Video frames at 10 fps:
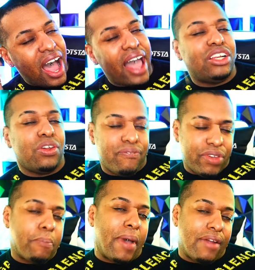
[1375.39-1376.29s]
I do
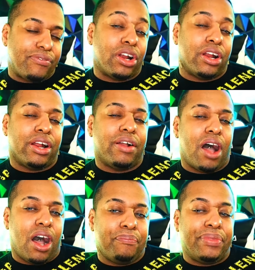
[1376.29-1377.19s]
feel bad for her
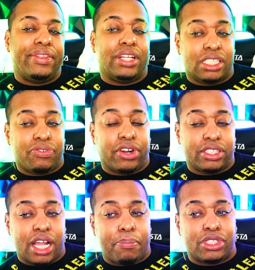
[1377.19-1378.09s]
in this
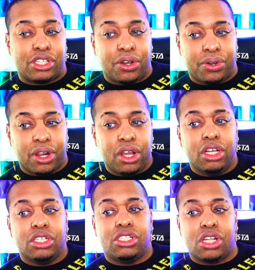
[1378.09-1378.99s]
first episode.
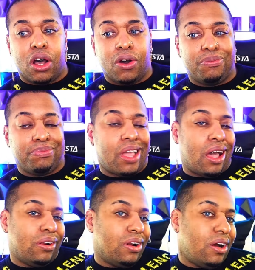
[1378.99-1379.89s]
So I don't